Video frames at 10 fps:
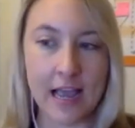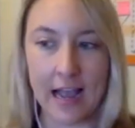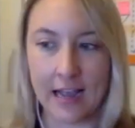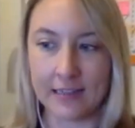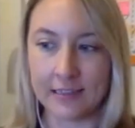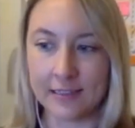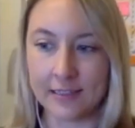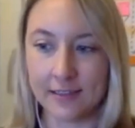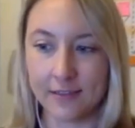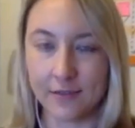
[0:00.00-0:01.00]
And
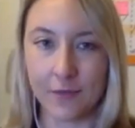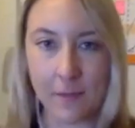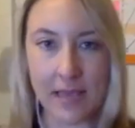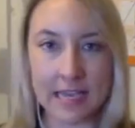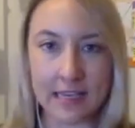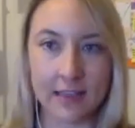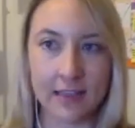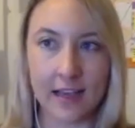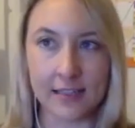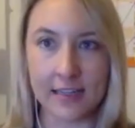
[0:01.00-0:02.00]
for
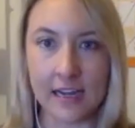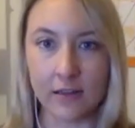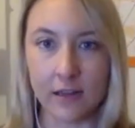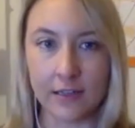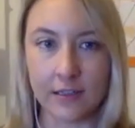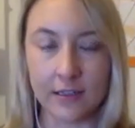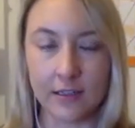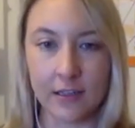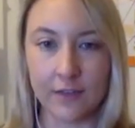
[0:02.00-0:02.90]
me as an outliner,